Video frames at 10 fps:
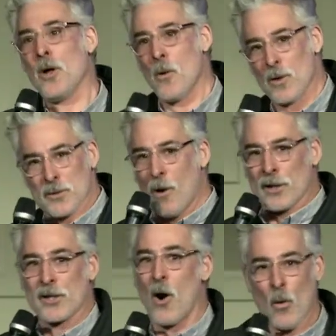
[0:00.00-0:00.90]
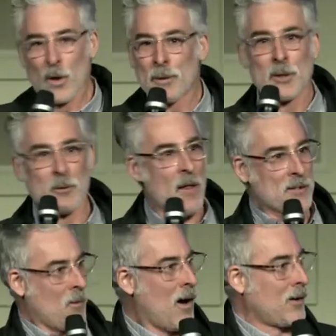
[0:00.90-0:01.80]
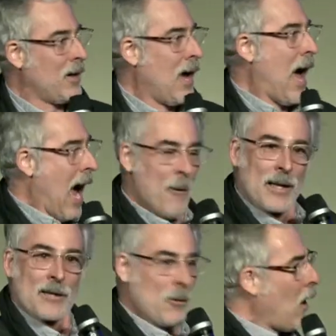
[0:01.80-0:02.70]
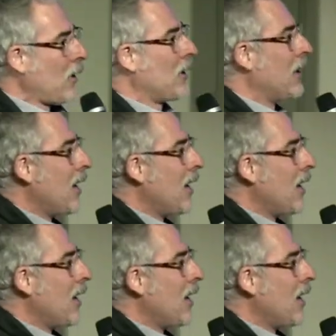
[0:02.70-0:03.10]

Where's the water going to go? What are we going to do with all this water? How are we going to get the water?